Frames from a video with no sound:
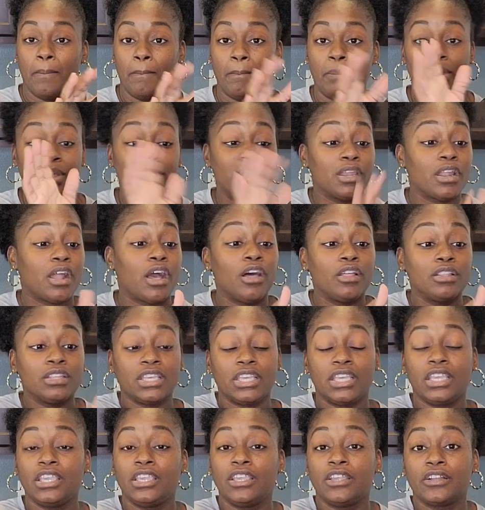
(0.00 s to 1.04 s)
Put it all
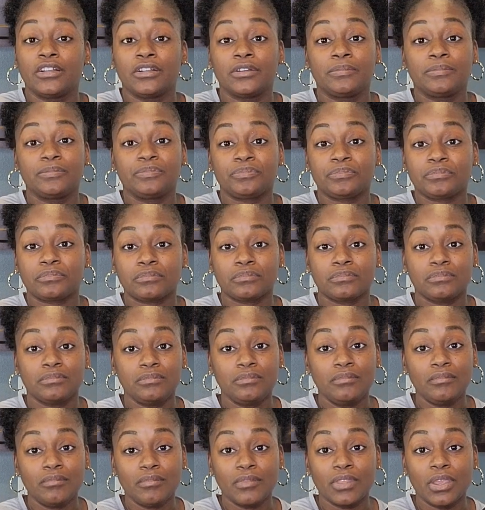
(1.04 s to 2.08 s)
in here
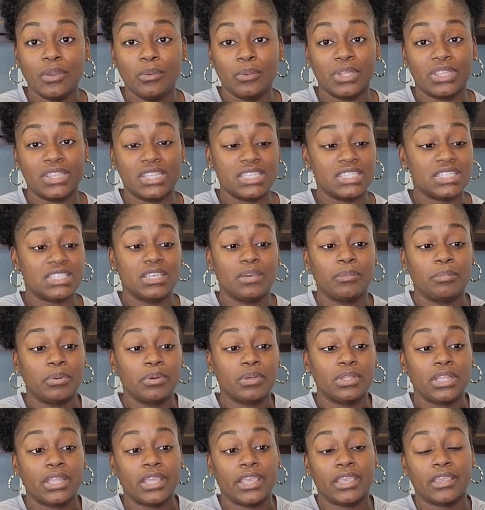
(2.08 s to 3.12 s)
with this simple
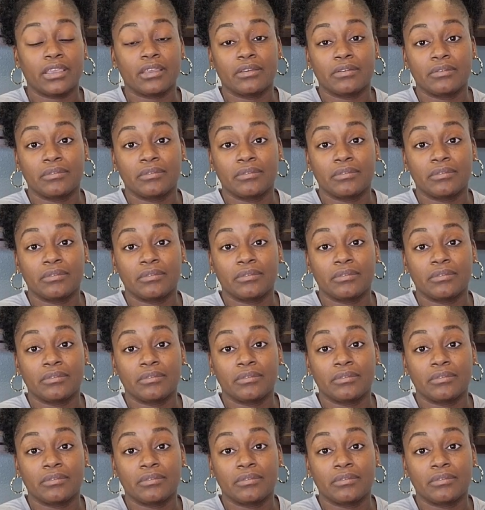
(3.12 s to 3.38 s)
click